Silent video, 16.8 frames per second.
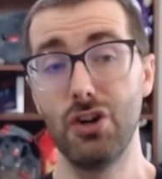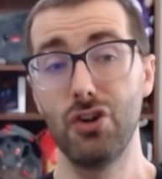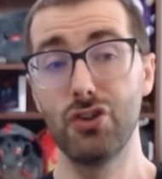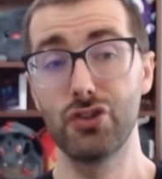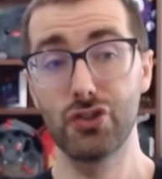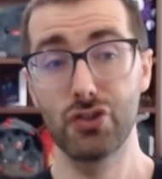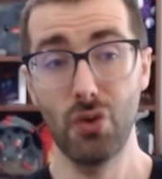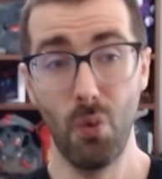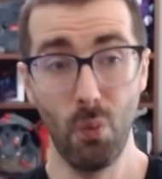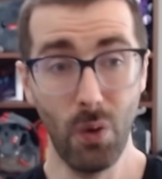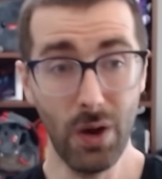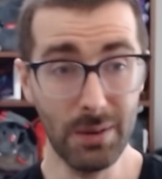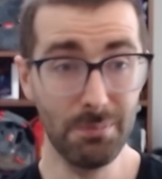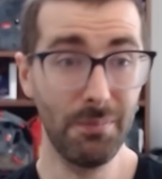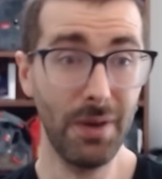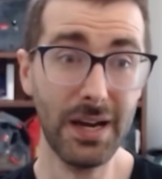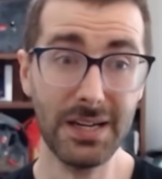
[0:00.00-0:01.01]
So
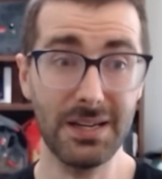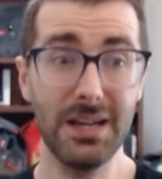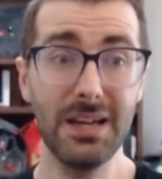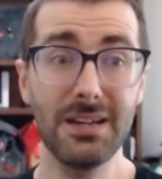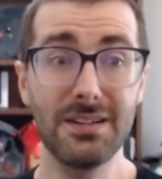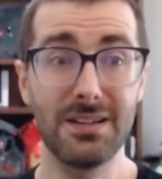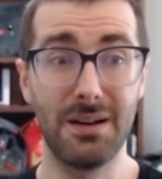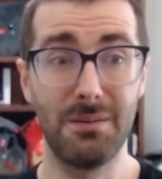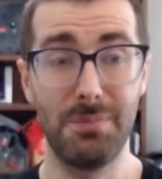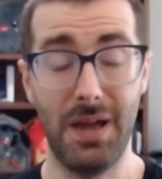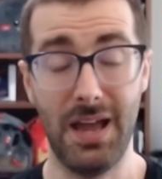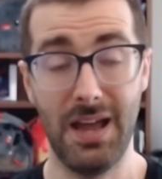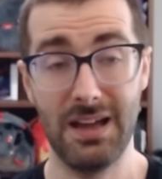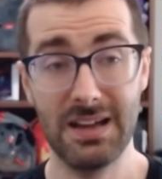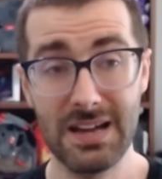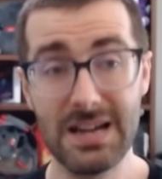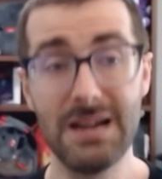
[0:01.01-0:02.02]
what might end up
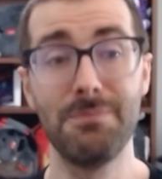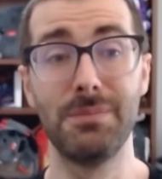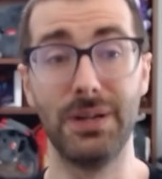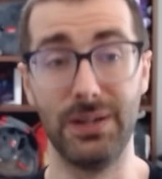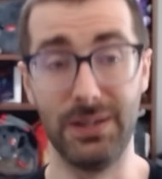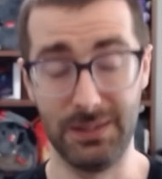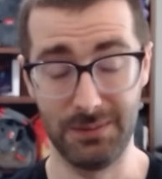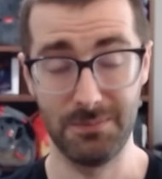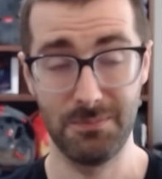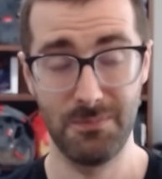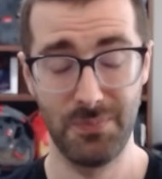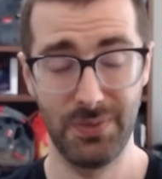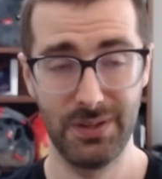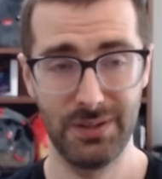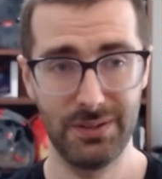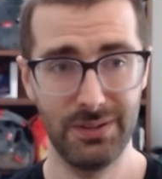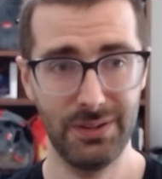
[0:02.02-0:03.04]
happening
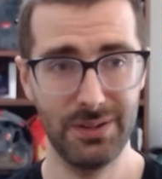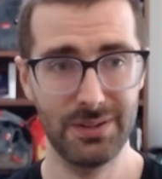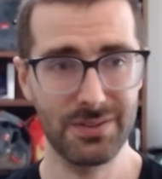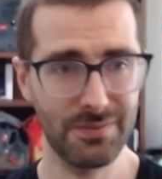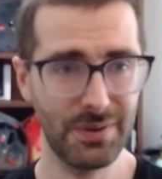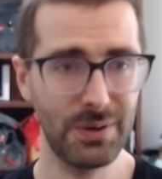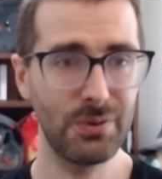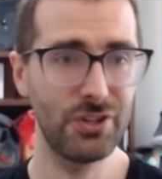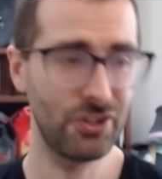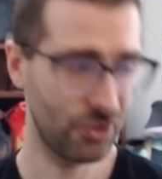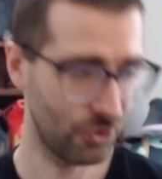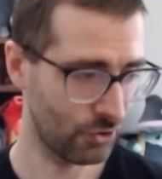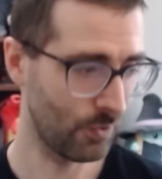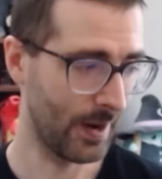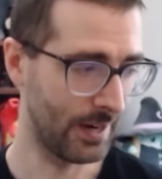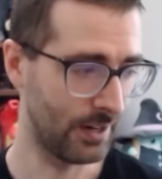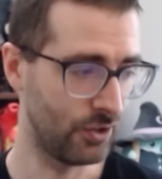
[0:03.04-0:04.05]
is a very
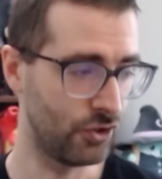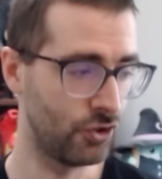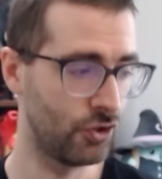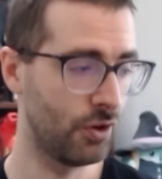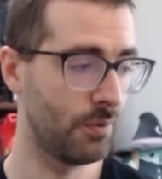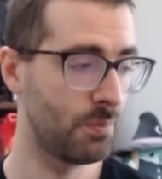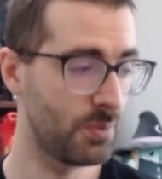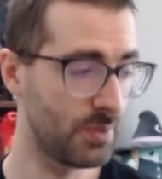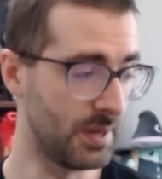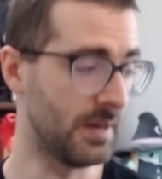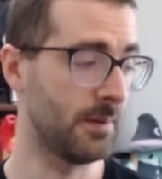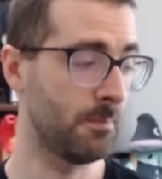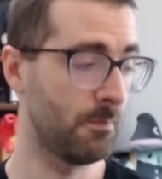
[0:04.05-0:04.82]
strange thing,